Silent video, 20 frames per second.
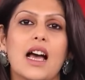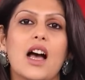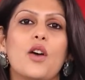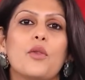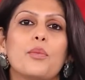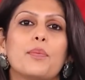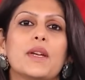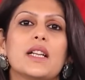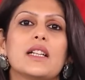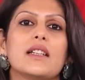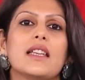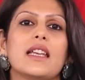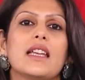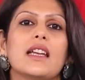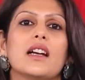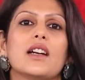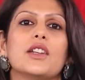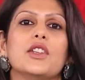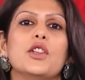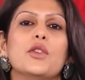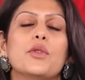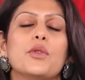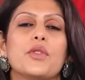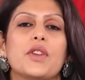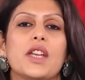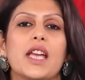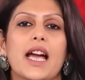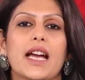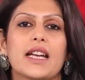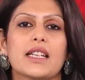now building a new
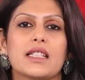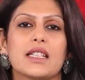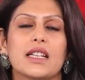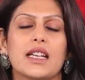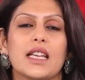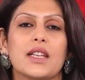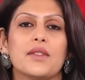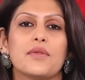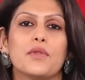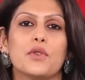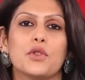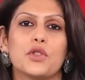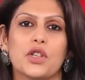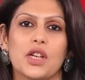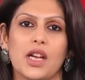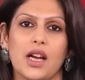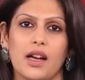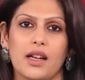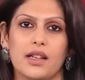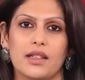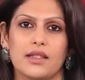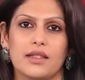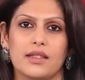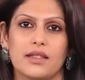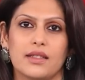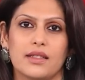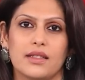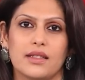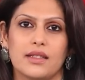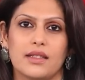reactor in Fujian.
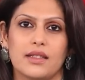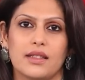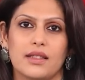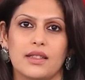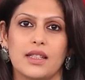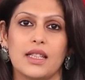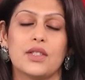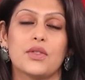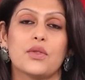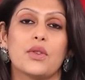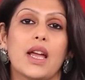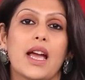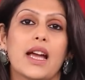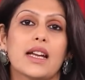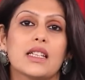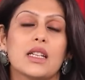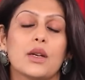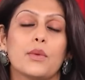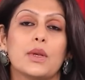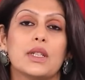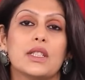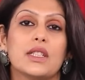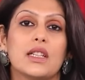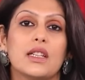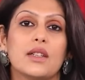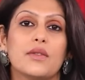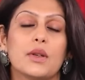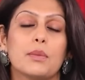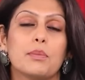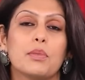This reactor will
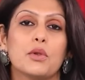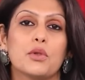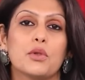deliver